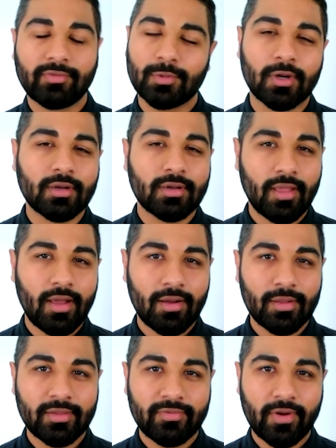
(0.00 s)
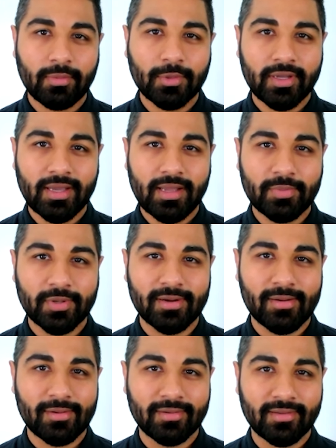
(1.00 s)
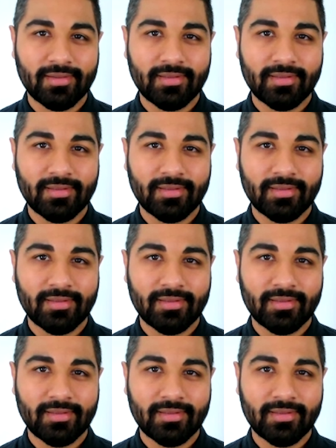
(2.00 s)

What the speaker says: have to work a lot on the farm growing up or no?